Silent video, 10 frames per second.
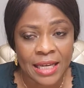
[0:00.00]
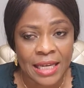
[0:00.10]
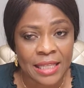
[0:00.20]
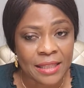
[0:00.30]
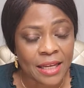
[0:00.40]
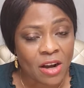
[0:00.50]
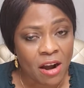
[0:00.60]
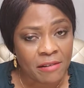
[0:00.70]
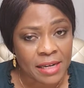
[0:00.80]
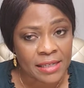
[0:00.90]
in the
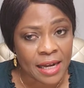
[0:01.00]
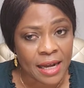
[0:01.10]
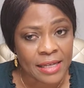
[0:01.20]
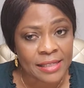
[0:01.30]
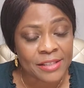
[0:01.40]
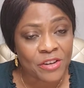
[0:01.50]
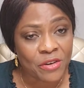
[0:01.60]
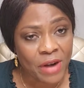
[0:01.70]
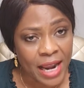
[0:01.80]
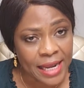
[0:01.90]
coriander is
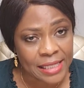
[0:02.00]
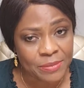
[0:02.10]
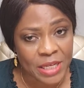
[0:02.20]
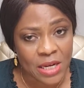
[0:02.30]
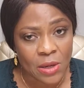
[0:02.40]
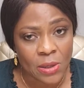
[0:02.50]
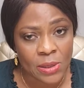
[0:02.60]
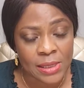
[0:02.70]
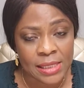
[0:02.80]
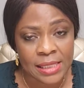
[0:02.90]
great
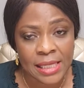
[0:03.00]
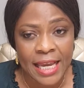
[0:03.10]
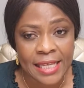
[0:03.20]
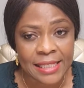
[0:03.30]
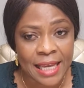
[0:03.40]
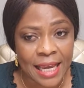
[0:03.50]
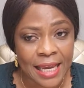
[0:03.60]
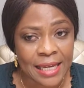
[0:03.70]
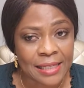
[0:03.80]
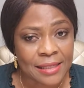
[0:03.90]
because it
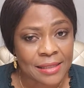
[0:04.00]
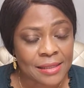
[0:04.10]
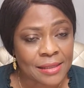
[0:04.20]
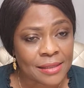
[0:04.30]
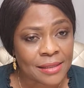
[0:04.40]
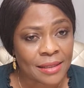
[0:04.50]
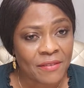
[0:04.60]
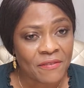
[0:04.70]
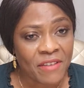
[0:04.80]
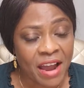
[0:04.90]
is
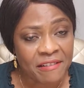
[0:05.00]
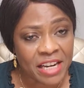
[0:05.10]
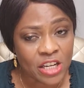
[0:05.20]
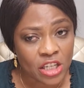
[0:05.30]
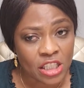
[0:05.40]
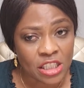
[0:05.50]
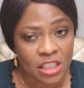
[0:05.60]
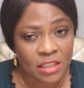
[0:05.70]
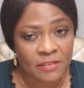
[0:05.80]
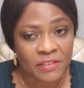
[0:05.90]
very good
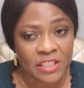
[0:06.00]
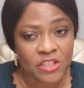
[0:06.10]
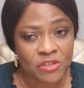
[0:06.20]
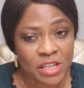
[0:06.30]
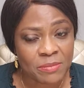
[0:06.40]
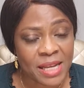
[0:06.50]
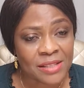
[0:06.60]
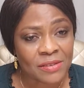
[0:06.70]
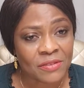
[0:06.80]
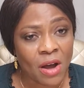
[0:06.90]
for the
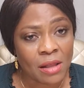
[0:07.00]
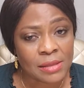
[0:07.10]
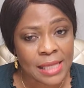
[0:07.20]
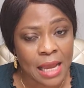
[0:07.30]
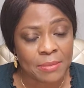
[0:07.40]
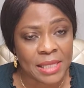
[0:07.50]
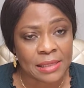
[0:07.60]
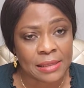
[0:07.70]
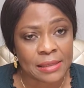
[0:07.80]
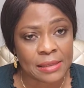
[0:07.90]
treatment of
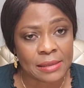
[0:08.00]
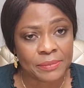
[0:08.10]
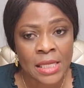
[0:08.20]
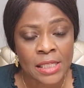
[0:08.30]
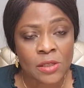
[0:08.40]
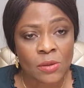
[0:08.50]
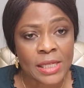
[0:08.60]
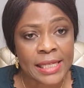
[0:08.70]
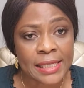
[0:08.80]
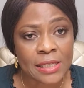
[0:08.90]
Alzheimer's. So
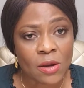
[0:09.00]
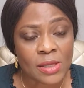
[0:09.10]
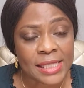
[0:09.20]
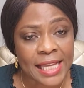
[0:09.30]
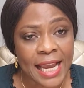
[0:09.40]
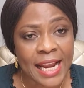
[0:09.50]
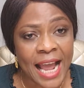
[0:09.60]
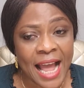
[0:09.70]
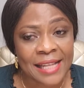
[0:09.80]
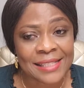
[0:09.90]
it contains
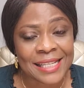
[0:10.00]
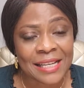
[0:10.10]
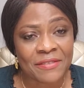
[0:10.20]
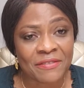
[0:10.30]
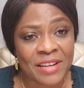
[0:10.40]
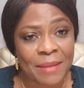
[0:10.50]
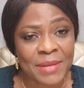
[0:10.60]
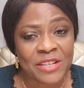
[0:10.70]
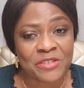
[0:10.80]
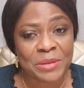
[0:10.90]

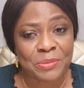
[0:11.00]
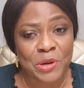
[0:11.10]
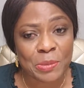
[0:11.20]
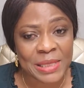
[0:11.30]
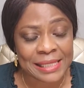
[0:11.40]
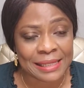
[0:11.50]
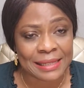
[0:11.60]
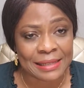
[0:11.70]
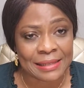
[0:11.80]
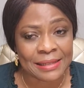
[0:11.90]
anti-inflammatory
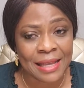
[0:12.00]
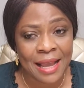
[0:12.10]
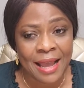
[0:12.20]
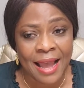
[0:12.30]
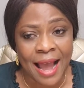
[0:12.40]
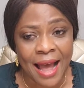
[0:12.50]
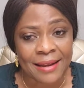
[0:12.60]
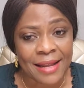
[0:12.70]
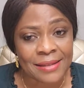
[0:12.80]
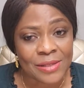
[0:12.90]
properties,
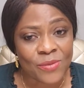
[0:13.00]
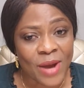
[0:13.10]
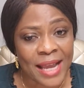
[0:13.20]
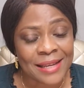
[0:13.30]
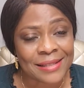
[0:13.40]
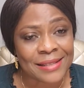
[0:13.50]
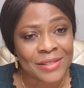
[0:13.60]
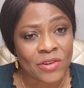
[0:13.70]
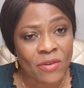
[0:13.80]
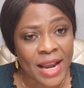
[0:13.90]
and that is why it
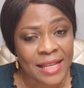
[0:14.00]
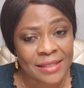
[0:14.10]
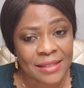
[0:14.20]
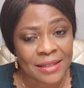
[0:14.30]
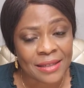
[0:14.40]
is great,